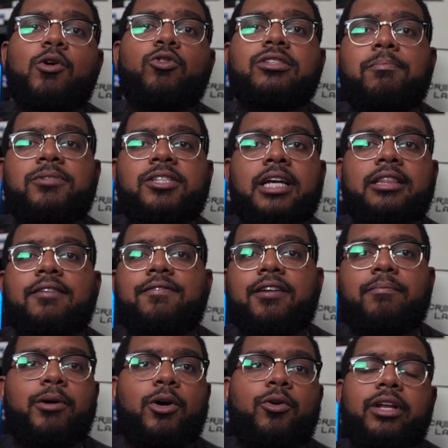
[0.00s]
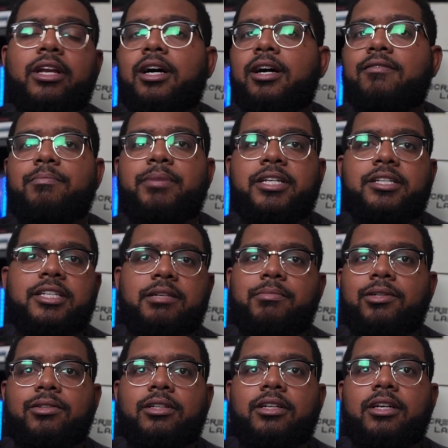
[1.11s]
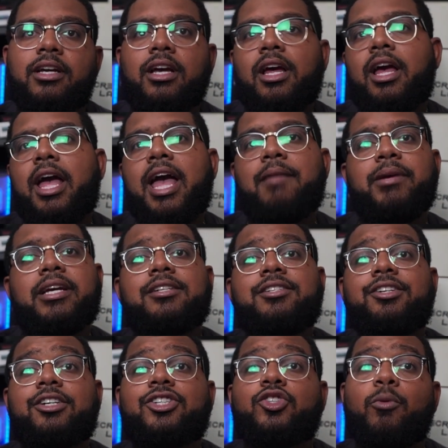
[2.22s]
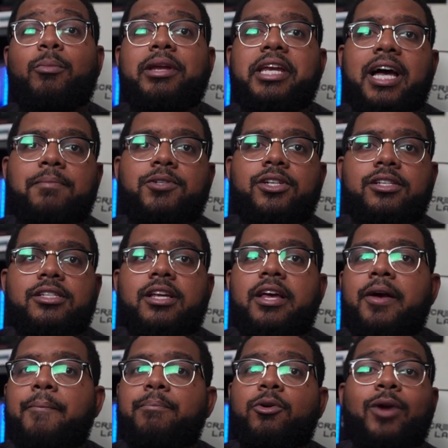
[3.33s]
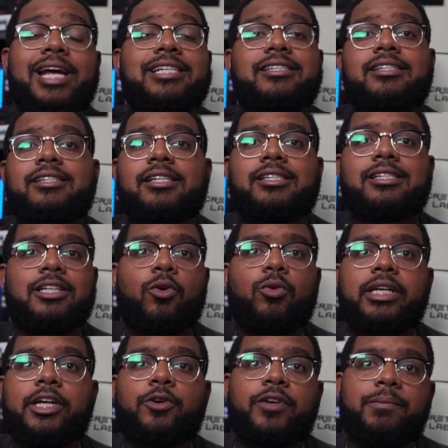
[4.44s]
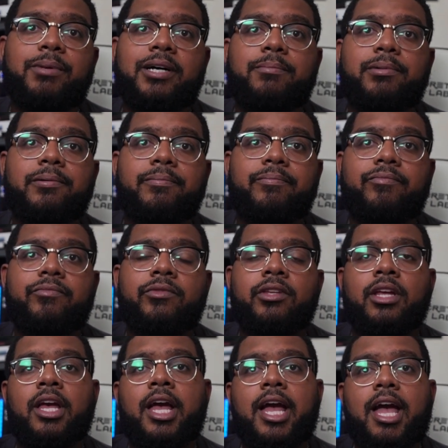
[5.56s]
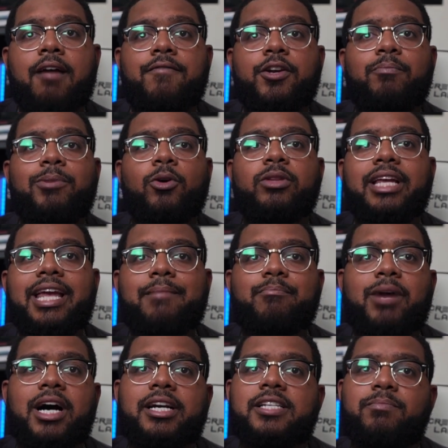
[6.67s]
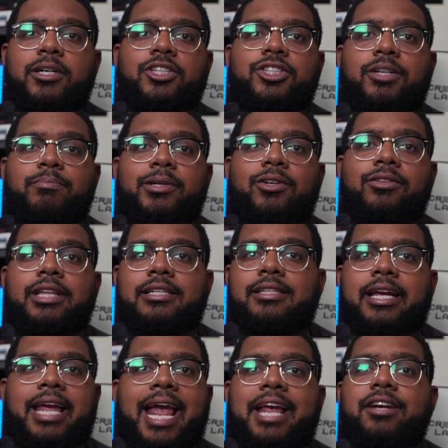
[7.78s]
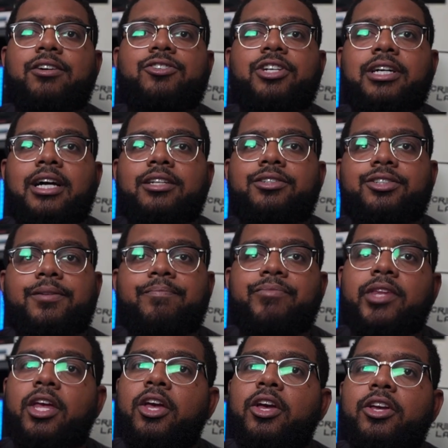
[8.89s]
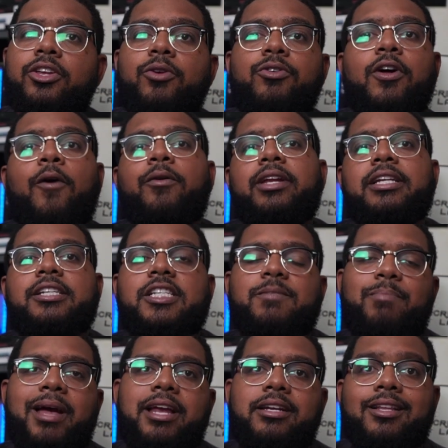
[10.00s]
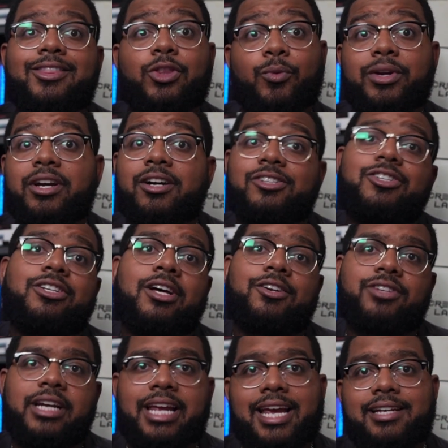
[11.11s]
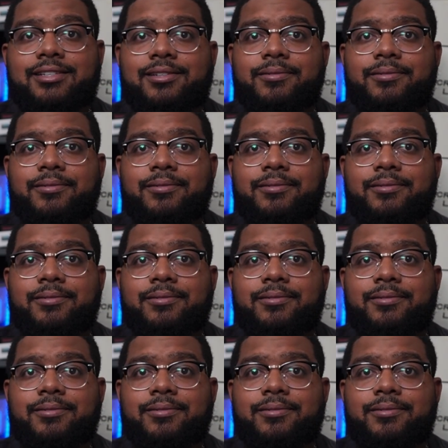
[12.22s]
subjective component of a PC build, and because there are so many options, prices slowly creep up. If you're building a modest budget build that's like $800, you don't need to spend $300 on a case.